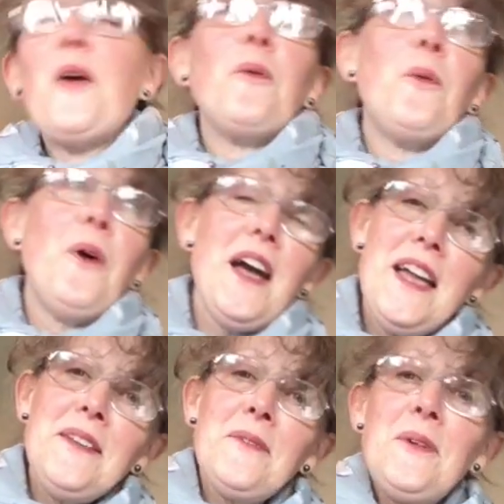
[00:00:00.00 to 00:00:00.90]

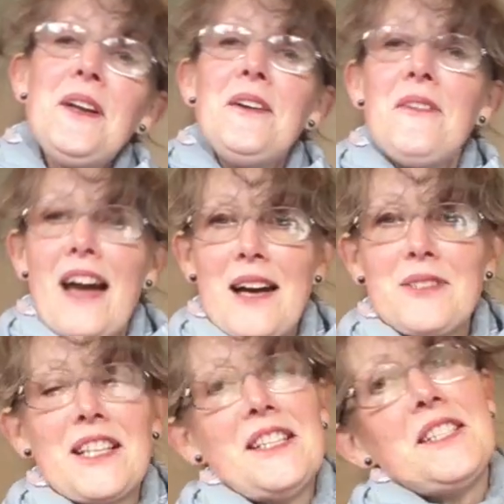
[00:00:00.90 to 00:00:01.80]
when we're
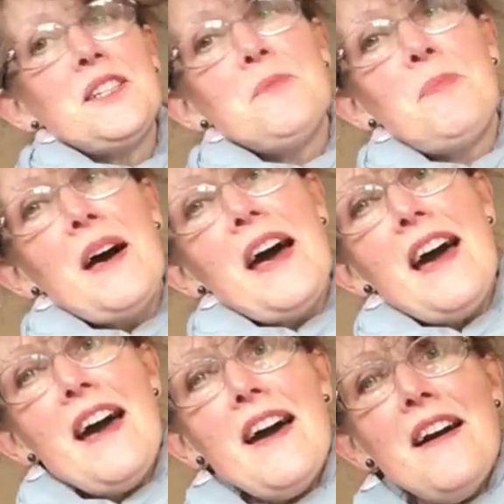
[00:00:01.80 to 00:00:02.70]
out and
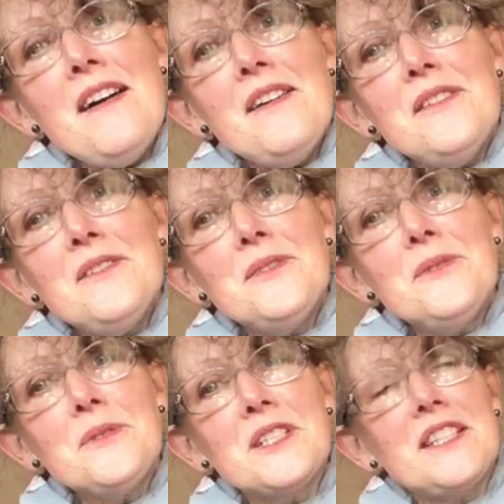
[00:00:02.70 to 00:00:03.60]

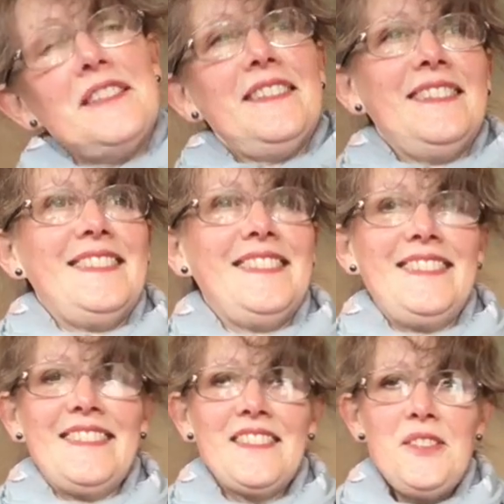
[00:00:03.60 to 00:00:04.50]
about.
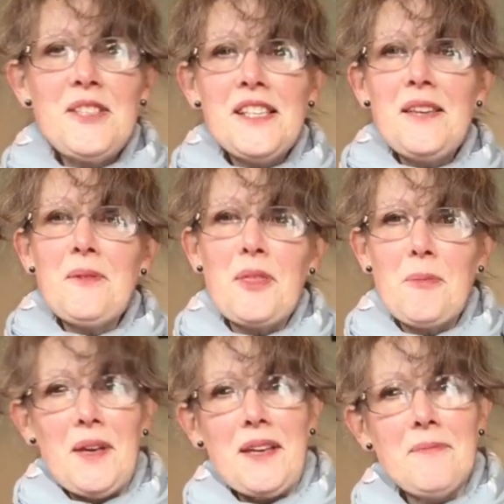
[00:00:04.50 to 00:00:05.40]
Can you sing it
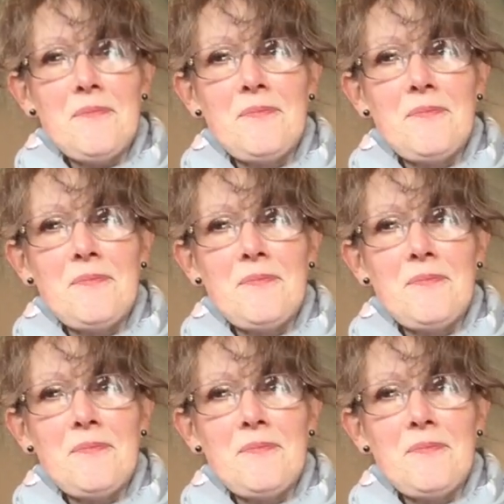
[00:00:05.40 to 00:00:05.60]
with me?